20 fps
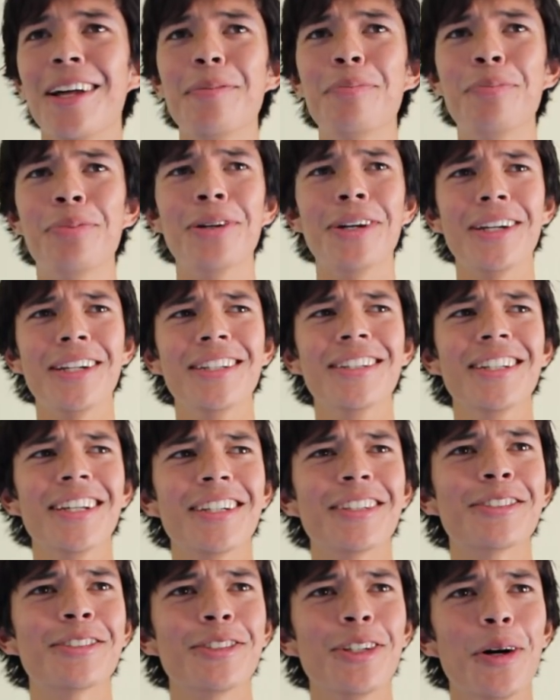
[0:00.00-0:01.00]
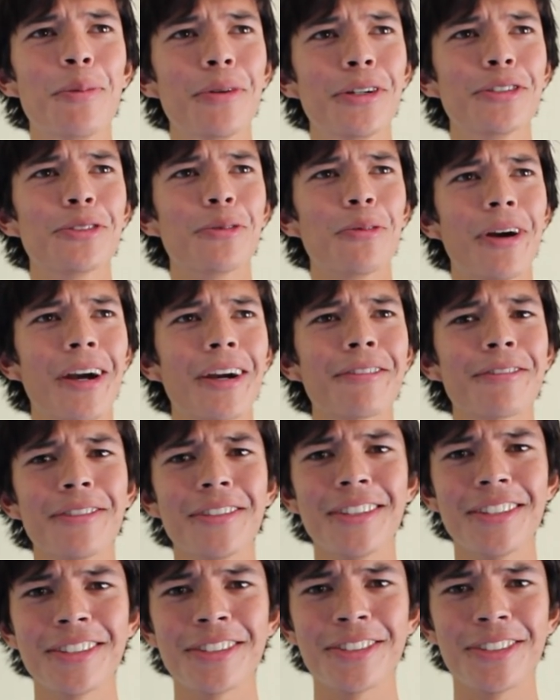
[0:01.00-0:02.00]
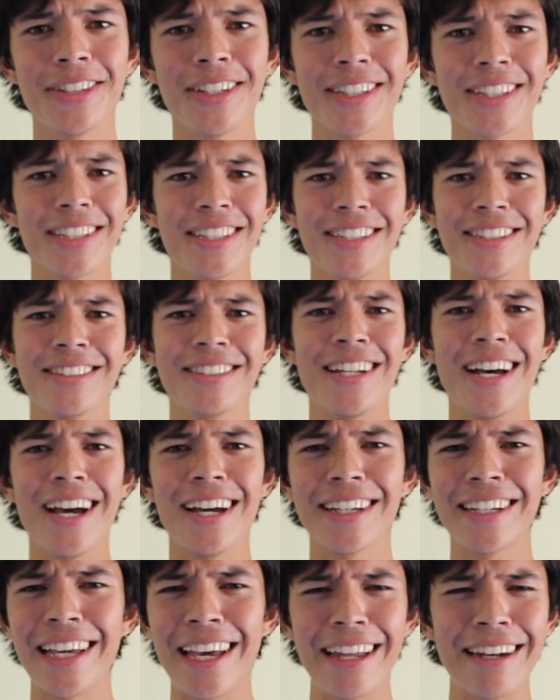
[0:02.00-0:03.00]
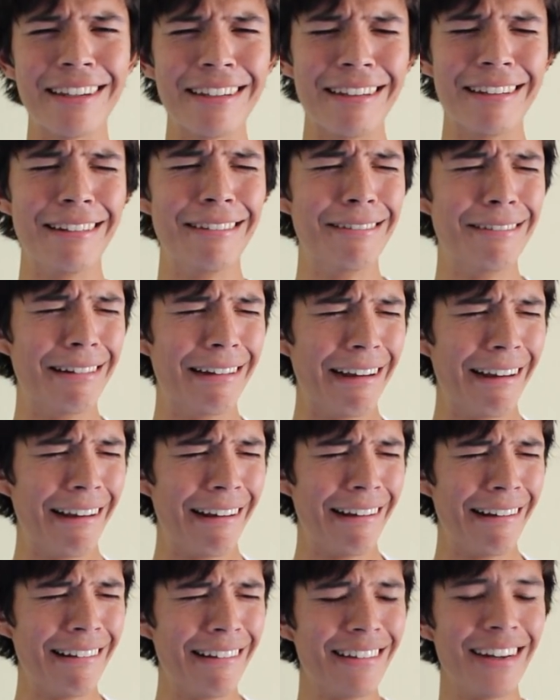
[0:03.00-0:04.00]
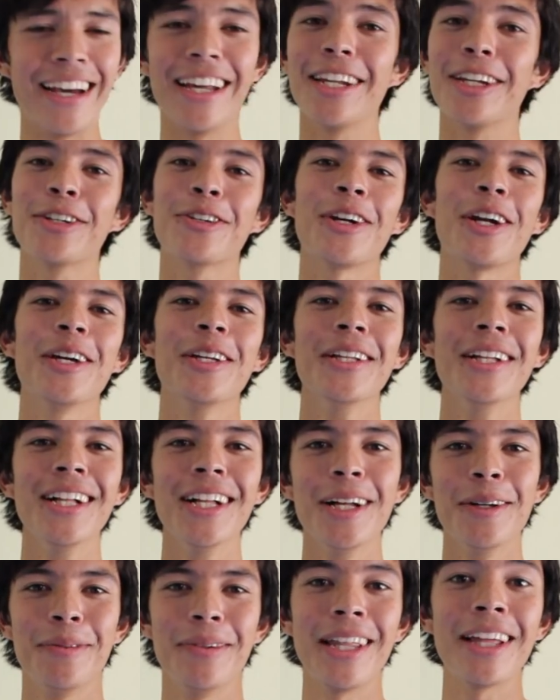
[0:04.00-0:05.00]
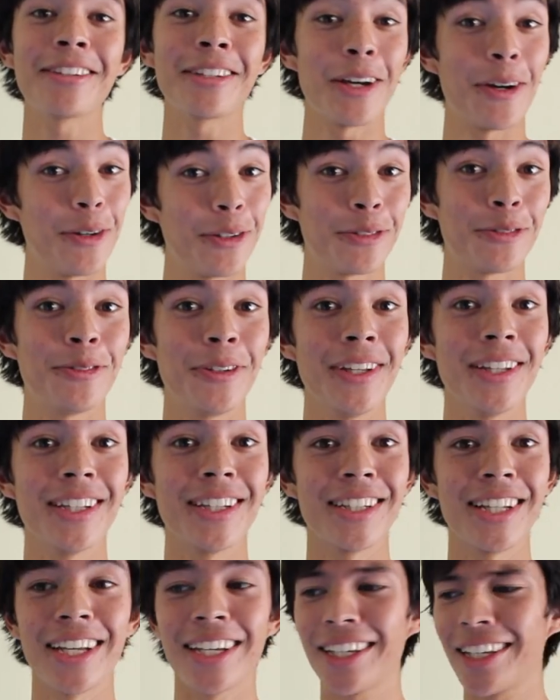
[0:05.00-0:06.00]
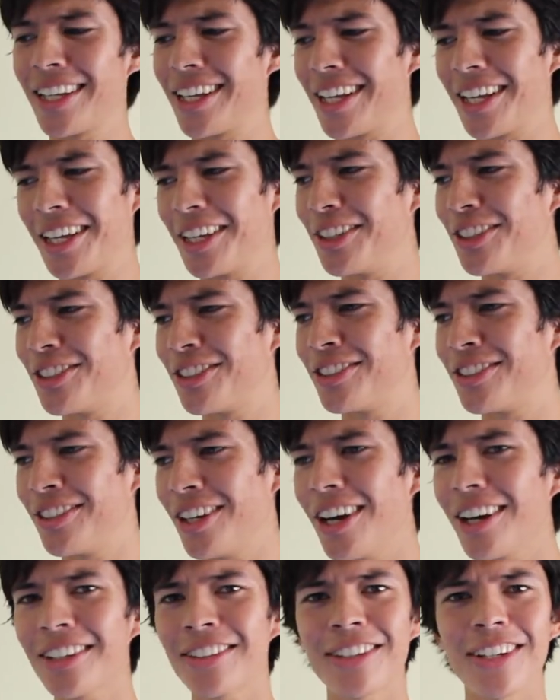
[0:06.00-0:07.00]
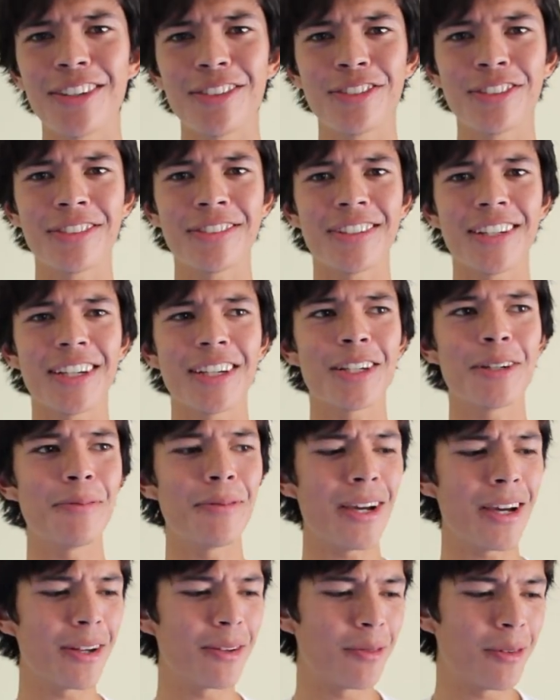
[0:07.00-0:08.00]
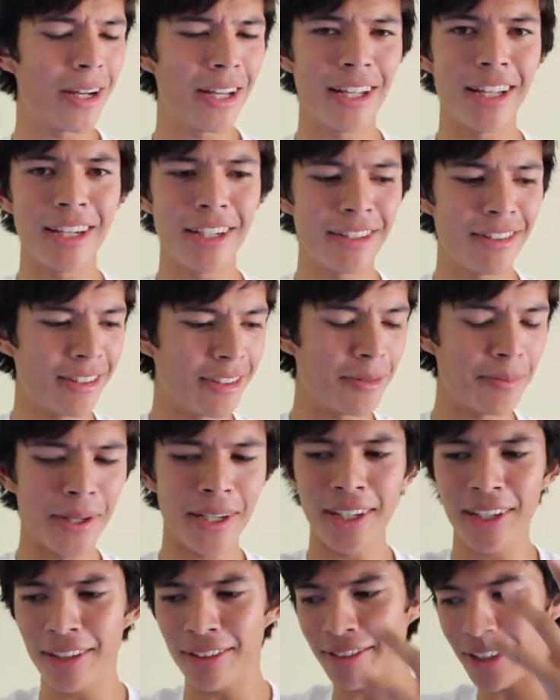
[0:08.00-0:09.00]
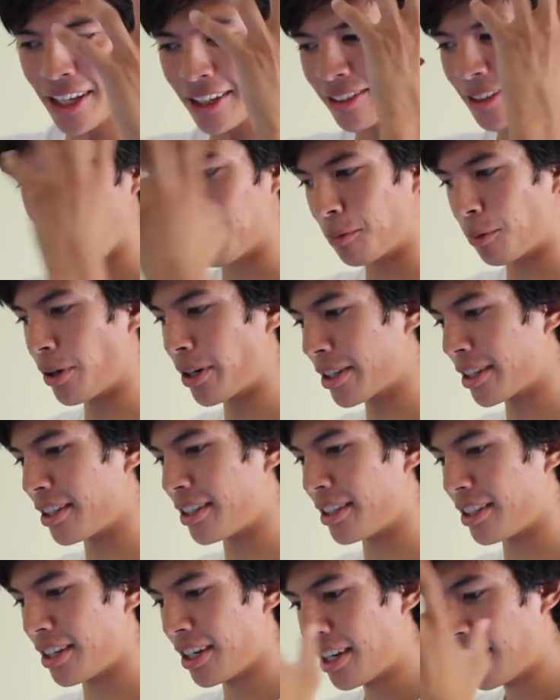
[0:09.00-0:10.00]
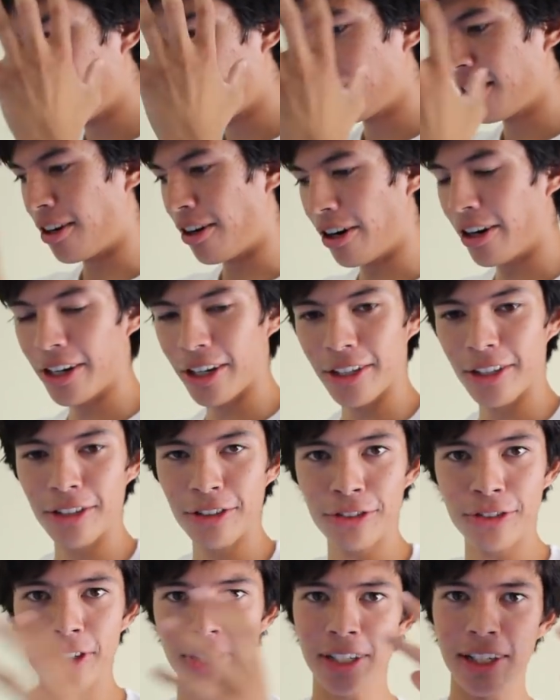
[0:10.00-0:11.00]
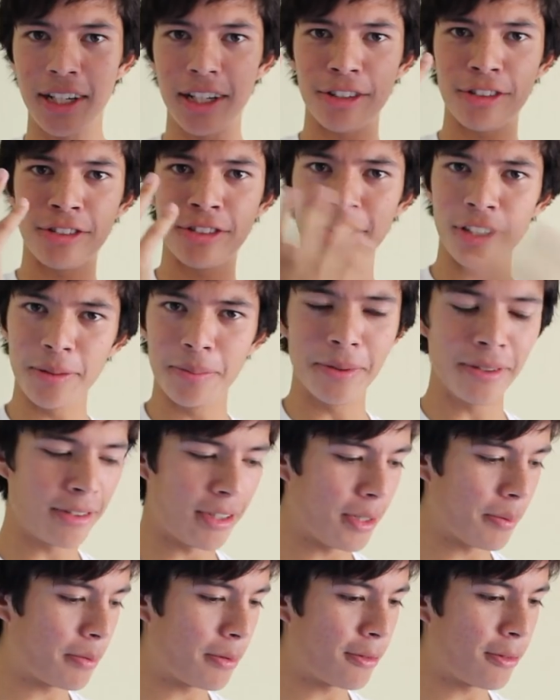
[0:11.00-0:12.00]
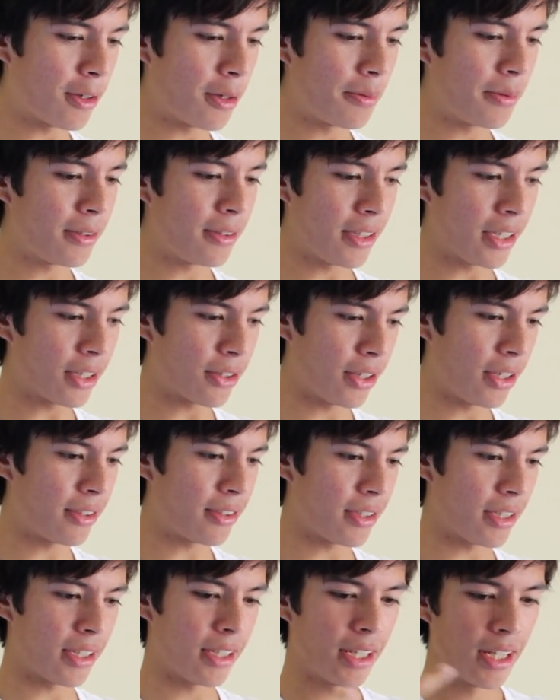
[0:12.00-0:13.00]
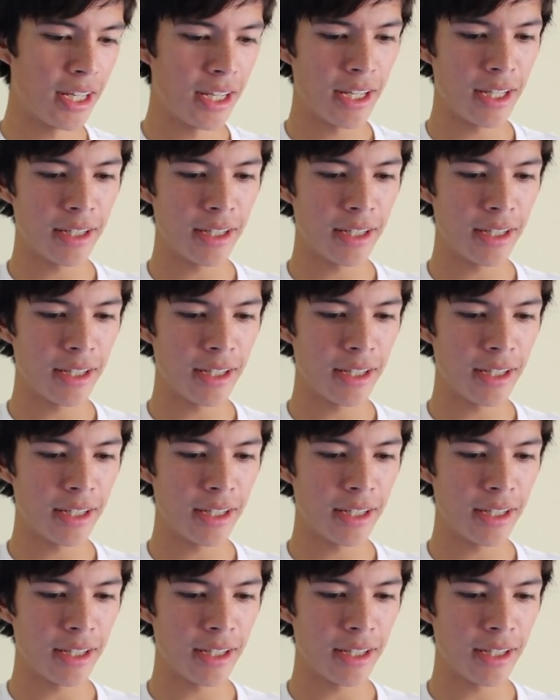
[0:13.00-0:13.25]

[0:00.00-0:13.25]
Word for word: I put in like so much work for this trick and it's not getting anywhere. I didn't cry, but that's how I was feeling. Like it sucks. I was just like, come on, why? It doesn't make any sense. I'm working hard at this trick and I should be seeing performance increase and